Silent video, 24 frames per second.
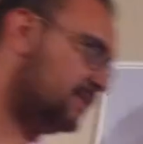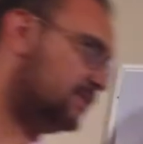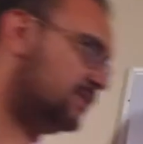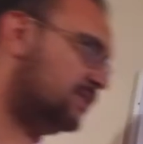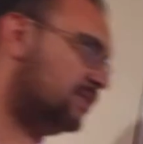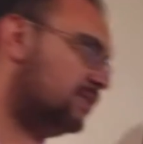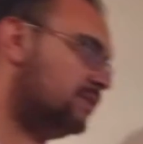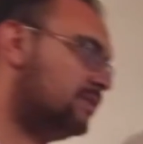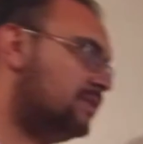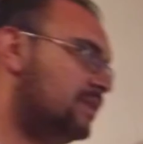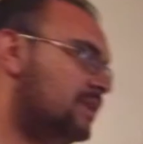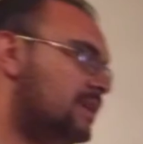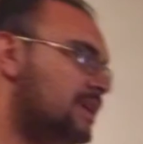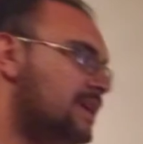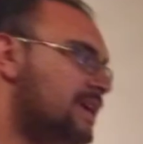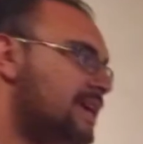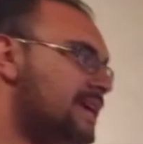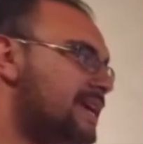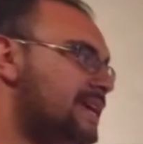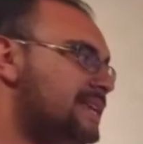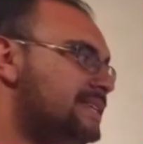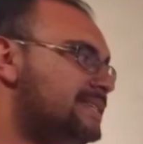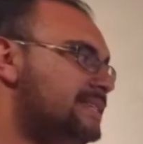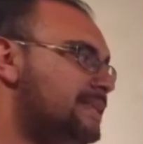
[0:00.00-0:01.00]
So
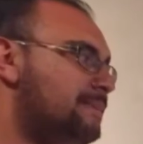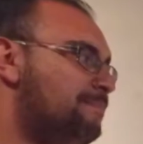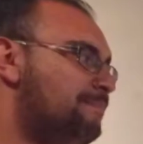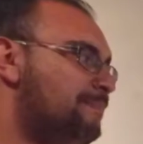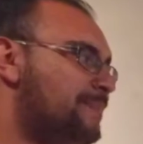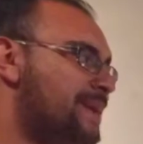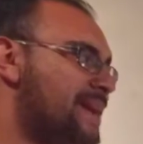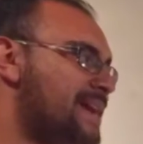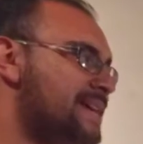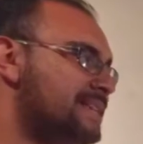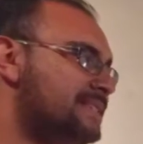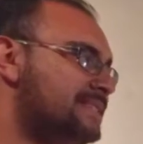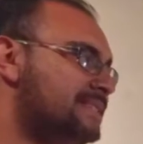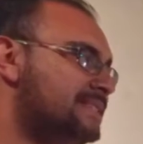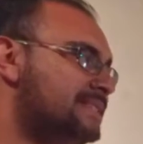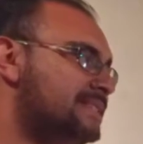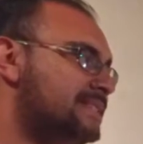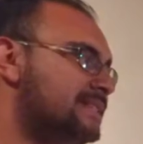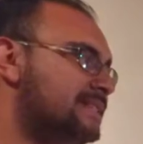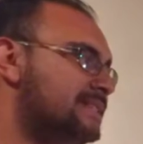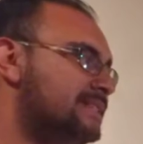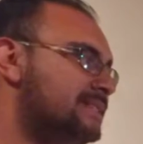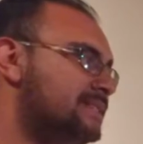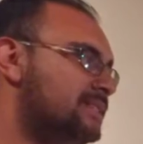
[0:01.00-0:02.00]
it's the
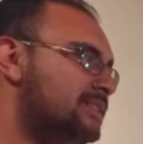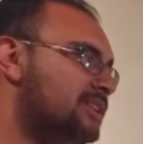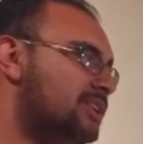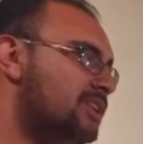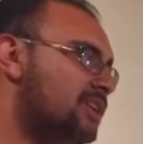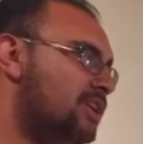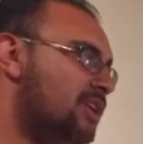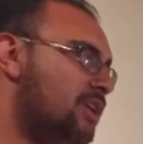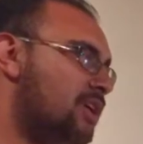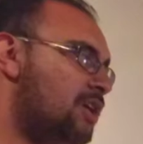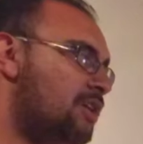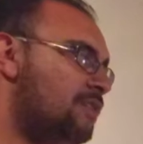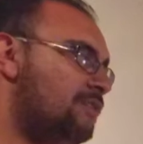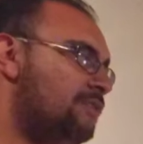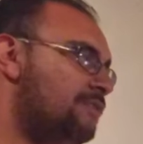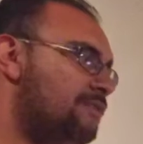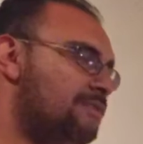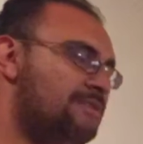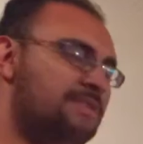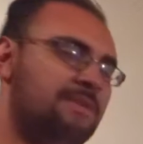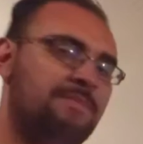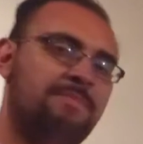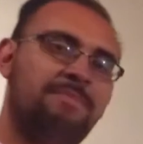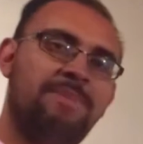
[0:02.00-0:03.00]
past of
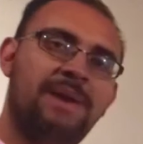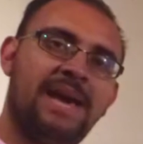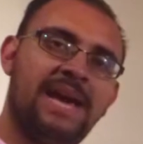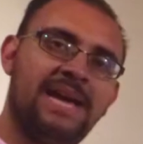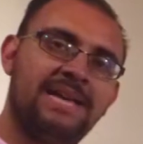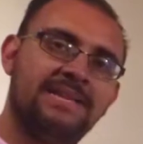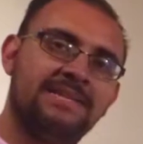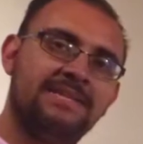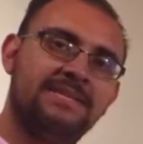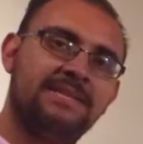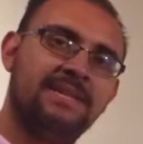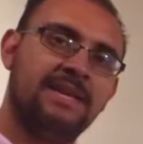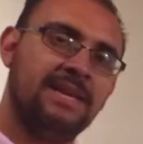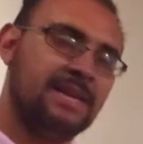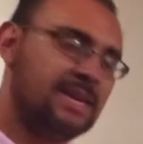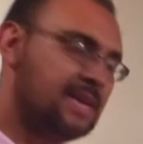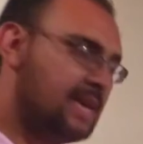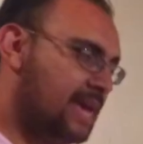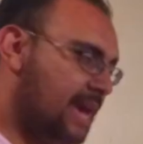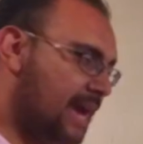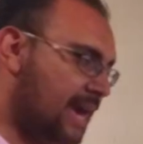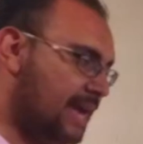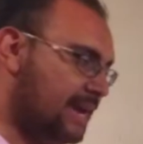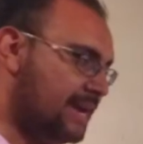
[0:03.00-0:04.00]
the past.
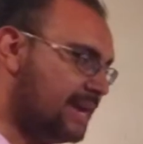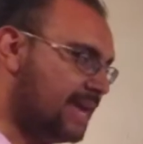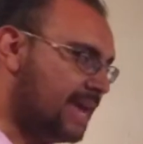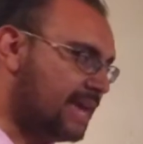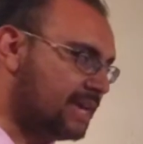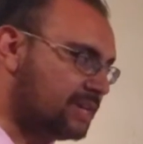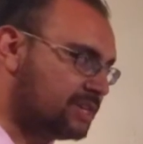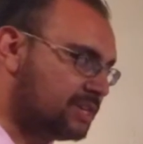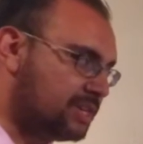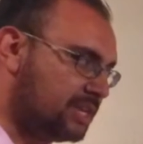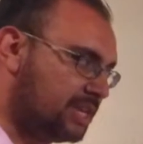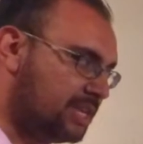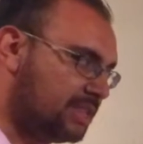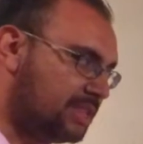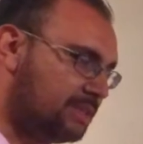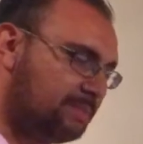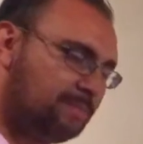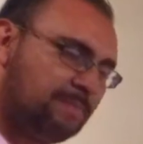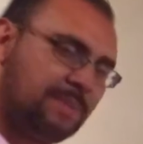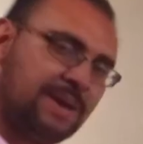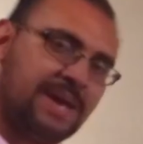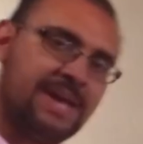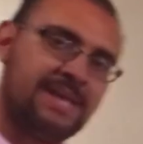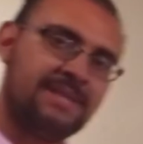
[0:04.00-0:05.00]
An action in the
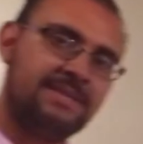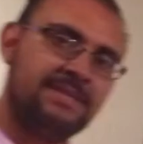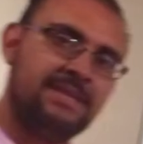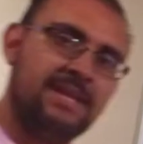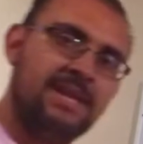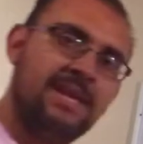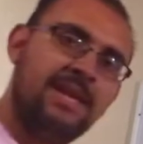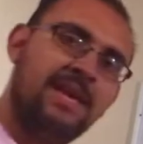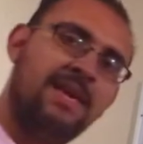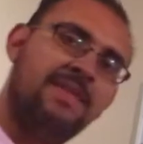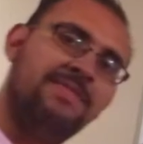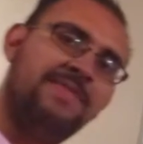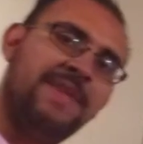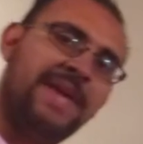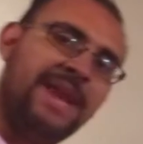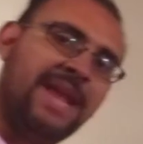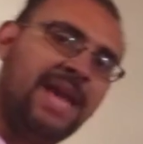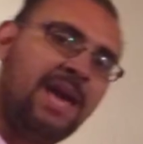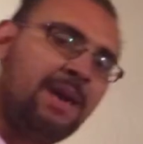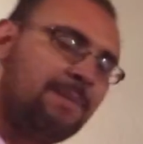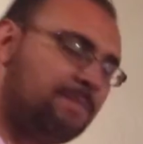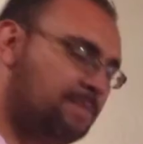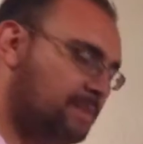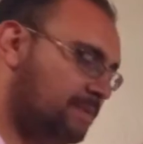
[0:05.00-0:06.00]
past that
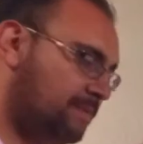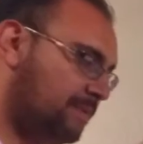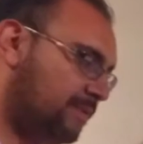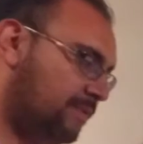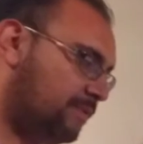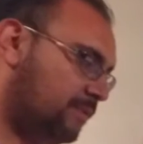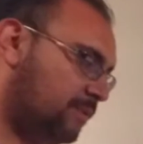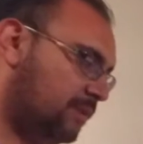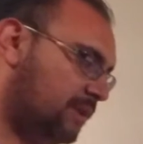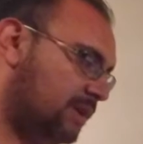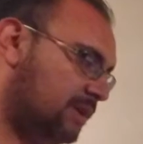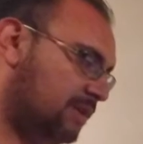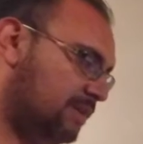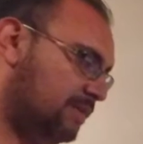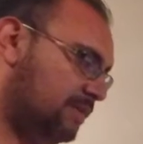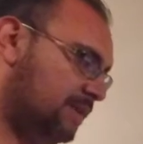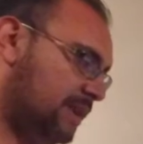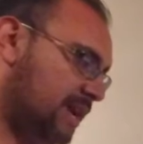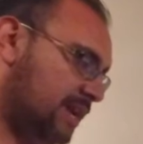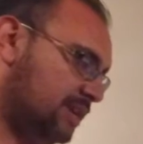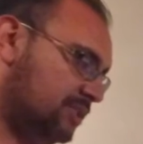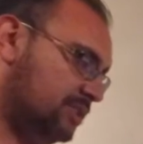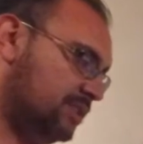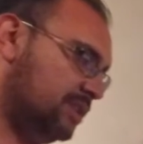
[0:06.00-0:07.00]
happened before
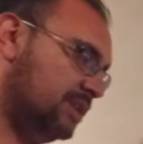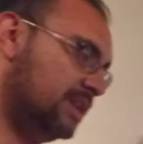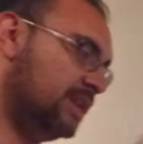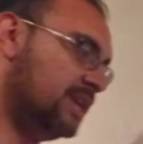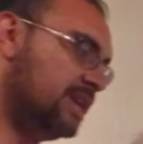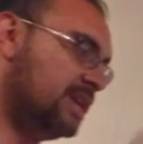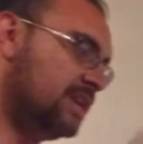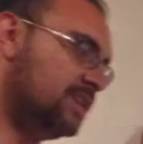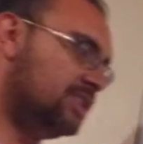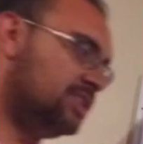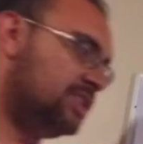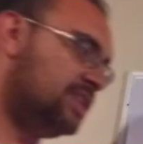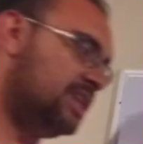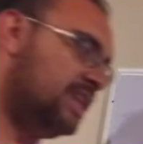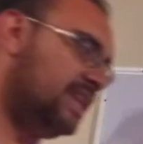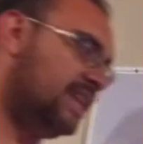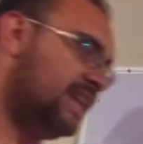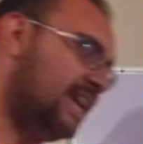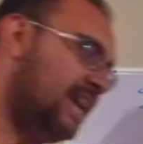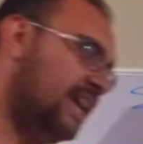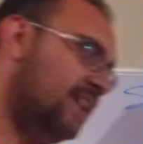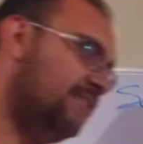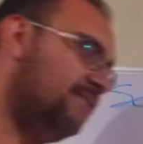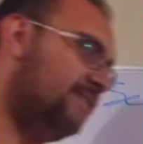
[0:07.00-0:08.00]
another action. She
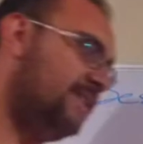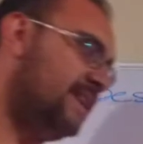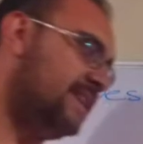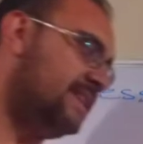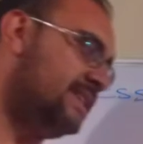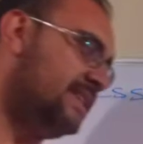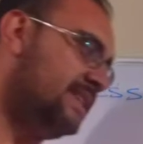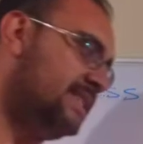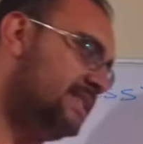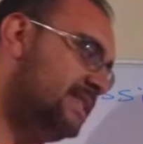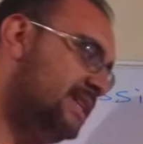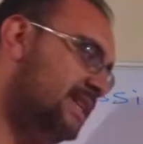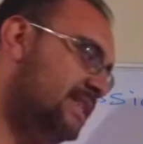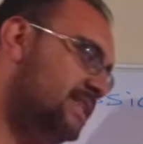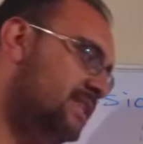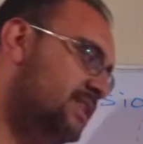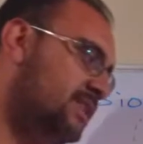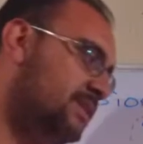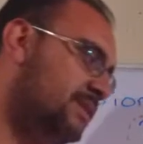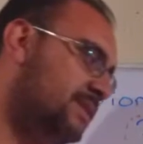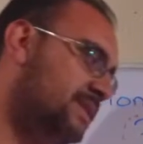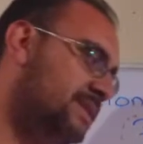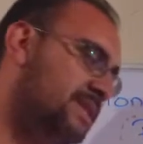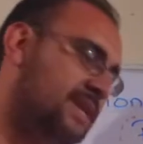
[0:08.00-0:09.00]
had visited
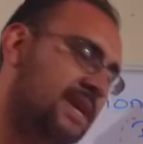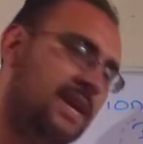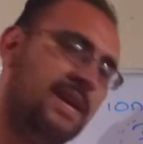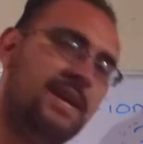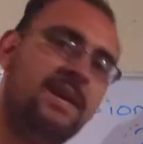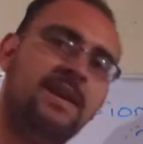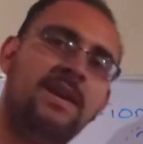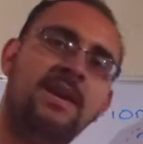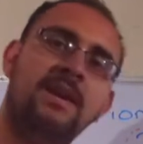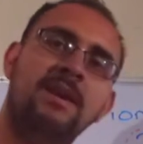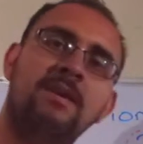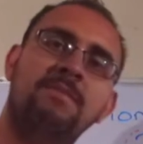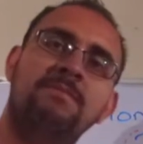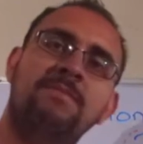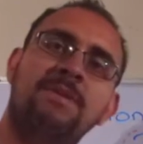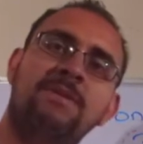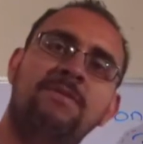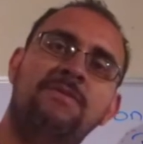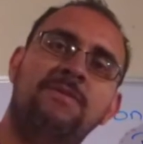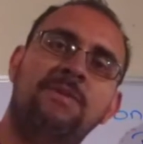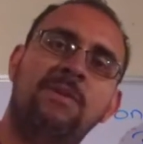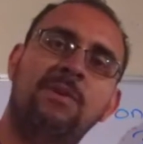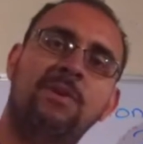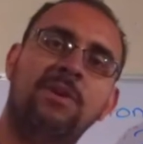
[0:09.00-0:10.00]
USA
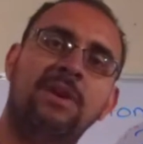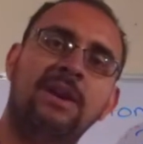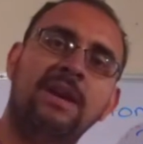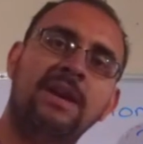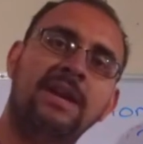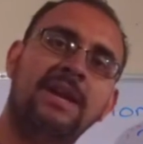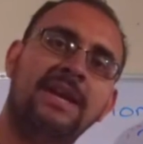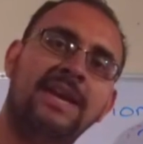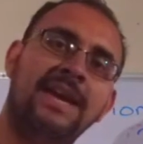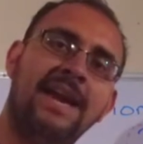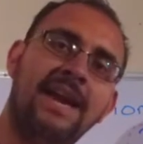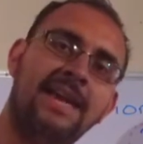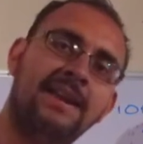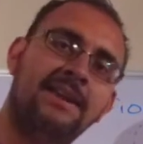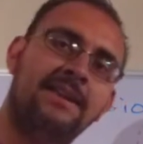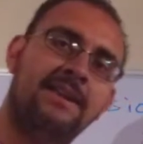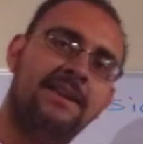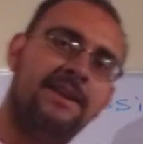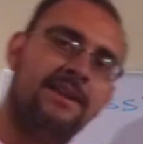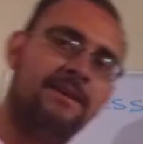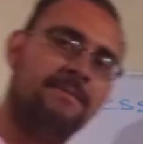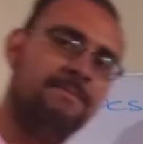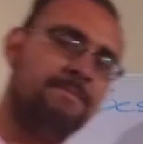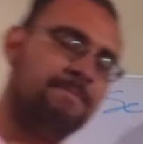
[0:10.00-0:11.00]
before
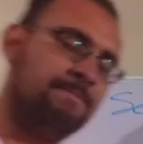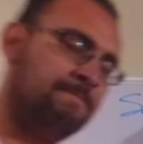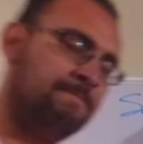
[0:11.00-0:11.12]
Canada.